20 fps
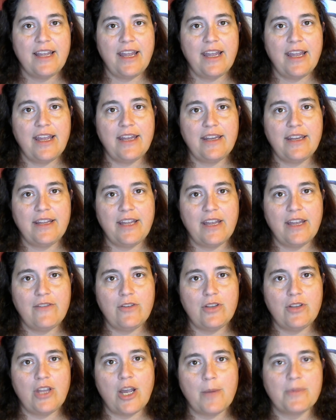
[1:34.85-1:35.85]
and it gave
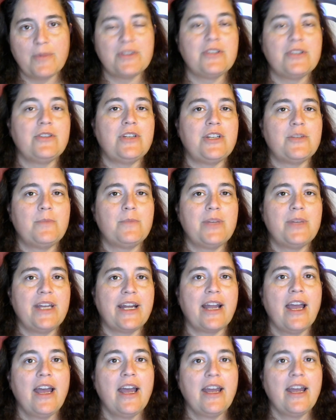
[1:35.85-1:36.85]
you the opportunity to
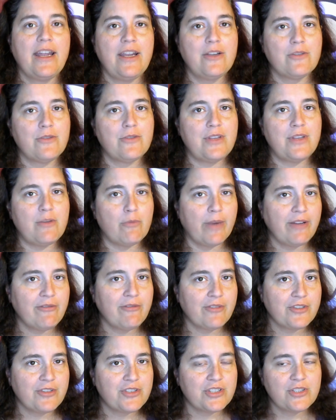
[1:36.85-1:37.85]
pick either the
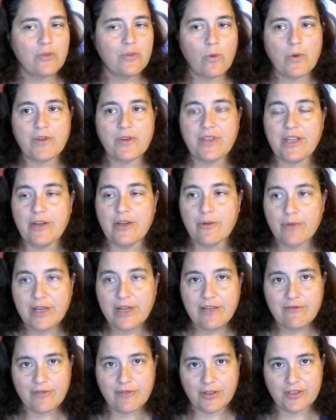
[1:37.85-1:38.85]
red version or the
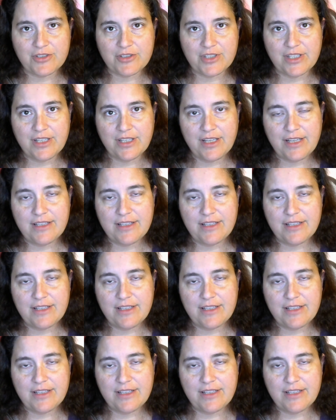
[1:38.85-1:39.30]
green version.